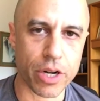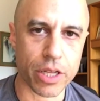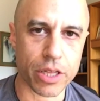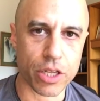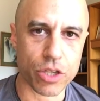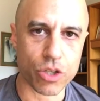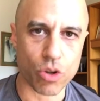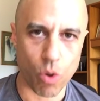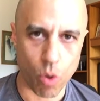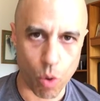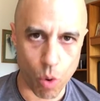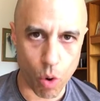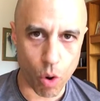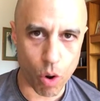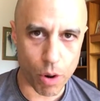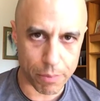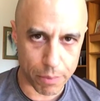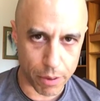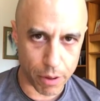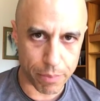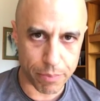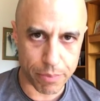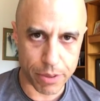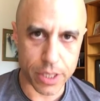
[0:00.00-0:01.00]
in this
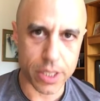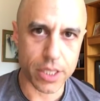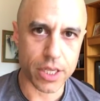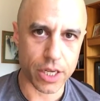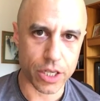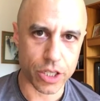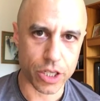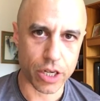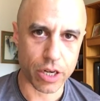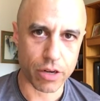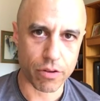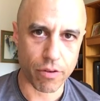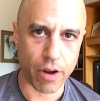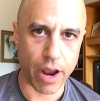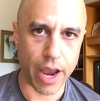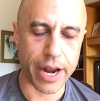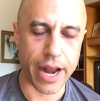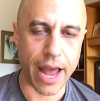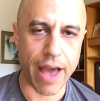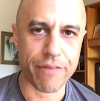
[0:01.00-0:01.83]
horrible position, right?